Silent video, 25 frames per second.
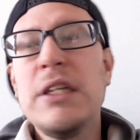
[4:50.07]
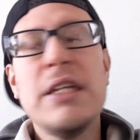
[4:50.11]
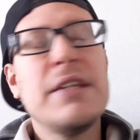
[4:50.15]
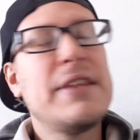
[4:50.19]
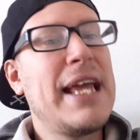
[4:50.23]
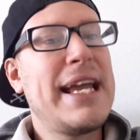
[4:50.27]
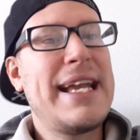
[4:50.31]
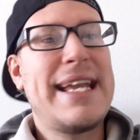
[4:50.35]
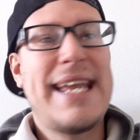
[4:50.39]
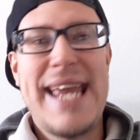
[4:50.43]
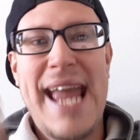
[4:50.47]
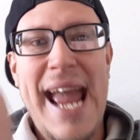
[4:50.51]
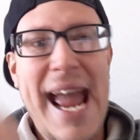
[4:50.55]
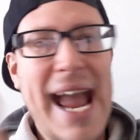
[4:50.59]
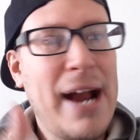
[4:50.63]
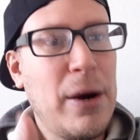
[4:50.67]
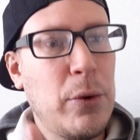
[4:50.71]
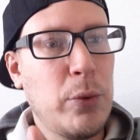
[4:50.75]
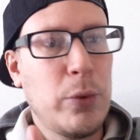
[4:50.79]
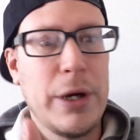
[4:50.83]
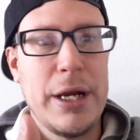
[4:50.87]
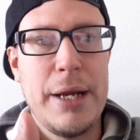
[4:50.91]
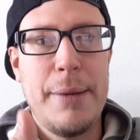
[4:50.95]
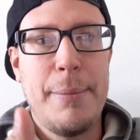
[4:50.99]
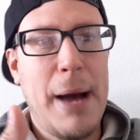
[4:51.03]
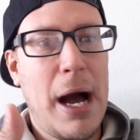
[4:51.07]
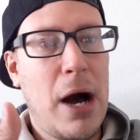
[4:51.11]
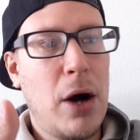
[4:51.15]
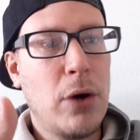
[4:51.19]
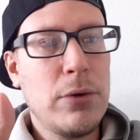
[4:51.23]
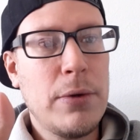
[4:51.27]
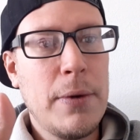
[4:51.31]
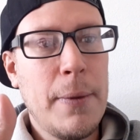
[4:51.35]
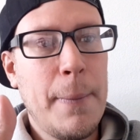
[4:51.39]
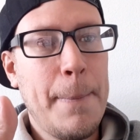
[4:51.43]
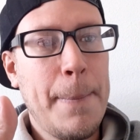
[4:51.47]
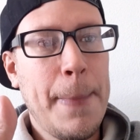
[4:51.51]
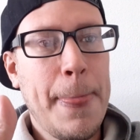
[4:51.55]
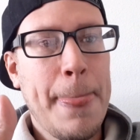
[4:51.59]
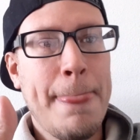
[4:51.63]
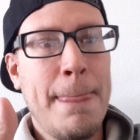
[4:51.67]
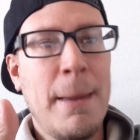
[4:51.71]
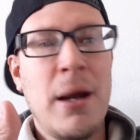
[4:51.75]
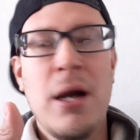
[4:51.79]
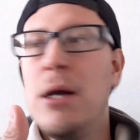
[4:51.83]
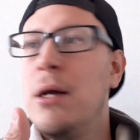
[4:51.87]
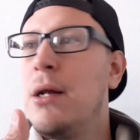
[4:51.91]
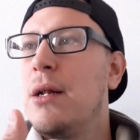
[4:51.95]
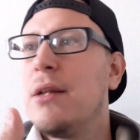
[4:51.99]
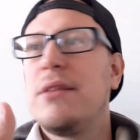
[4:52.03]
They can't rebound.
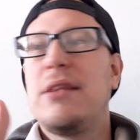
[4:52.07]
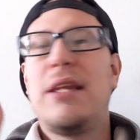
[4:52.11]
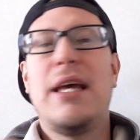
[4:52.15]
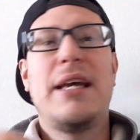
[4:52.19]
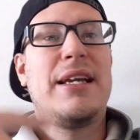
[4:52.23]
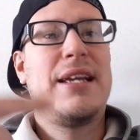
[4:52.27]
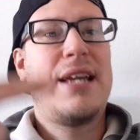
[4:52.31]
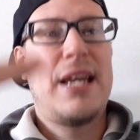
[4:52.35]
They